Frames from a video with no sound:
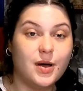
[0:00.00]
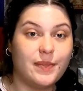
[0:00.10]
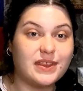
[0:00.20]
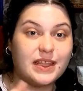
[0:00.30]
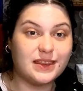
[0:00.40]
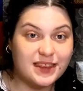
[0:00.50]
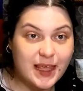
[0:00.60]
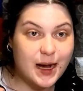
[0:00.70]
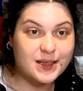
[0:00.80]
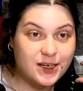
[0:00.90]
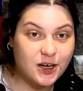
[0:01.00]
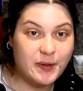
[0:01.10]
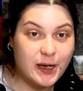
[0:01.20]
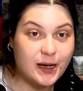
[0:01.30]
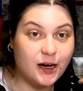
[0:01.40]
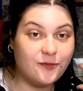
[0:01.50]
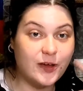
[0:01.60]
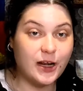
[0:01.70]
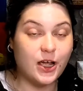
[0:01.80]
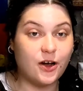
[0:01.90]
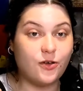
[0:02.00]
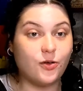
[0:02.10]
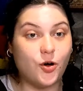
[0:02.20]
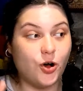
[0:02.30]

But that is going to be a video